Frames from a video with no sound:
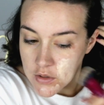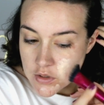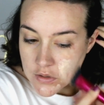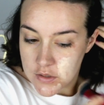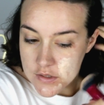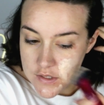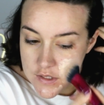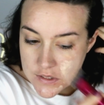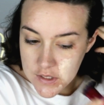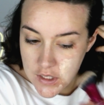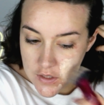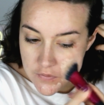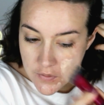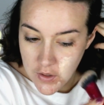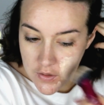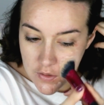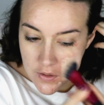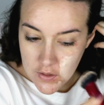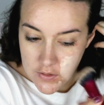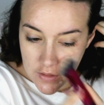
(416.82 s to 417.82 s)
and see if I
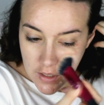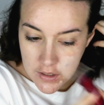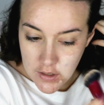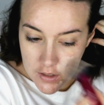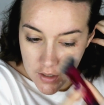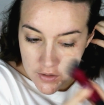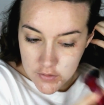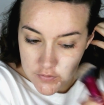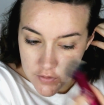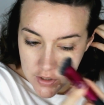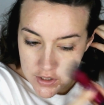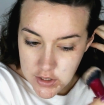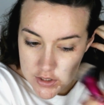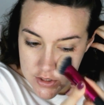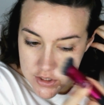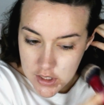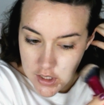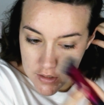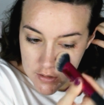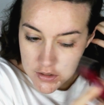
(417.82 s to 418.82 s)
like that
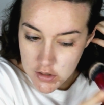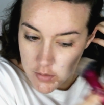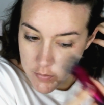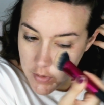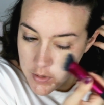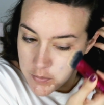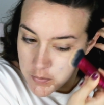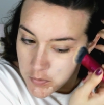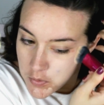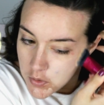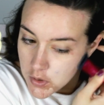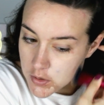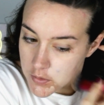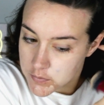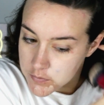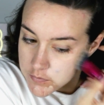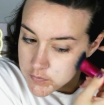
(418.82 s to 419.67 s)
coverage a little bit more.